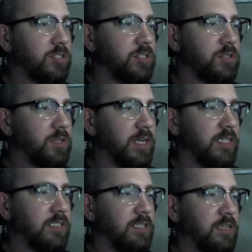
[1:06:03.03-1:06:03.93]
to 2
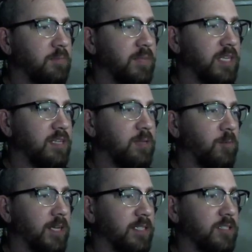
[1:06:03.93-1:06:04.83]
lanes, then immediately
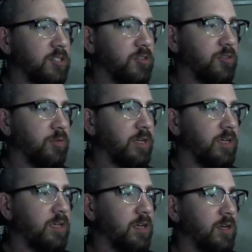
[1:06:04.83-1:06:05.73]
widens to
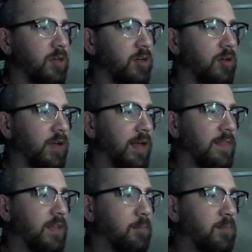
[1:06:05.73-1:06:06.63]
3, and
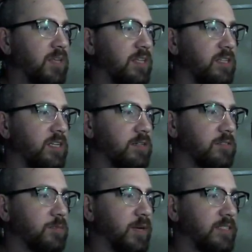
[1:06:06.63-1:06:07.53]
then immediately
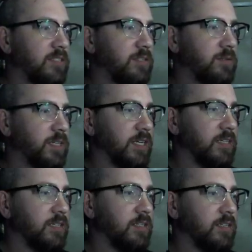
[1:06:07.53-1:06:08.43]
narrows back to 2 again.